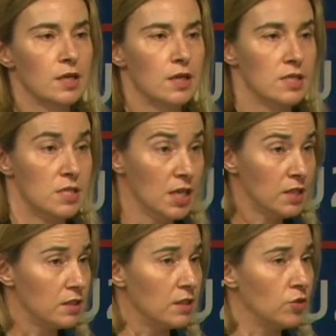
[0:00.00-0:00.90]

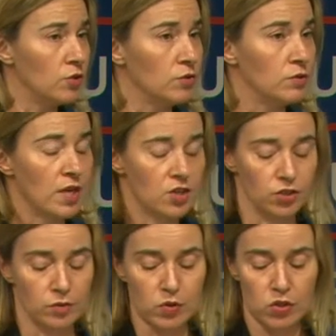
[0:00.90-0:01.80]
seats, their own
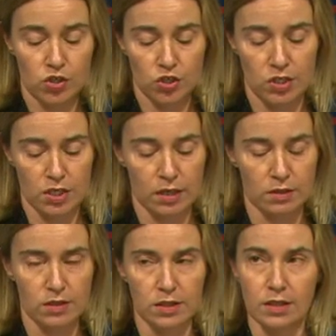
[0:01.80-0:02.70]
national positions
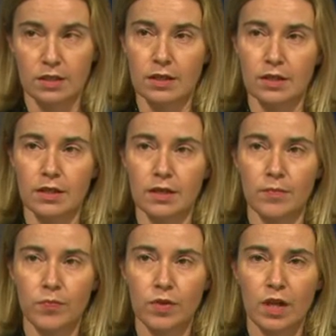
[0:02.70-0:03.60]

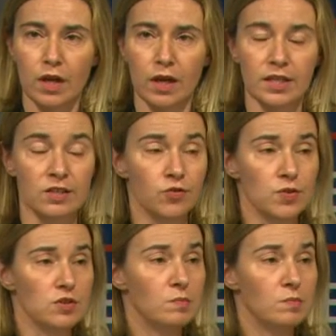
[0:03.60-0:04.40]
and interests.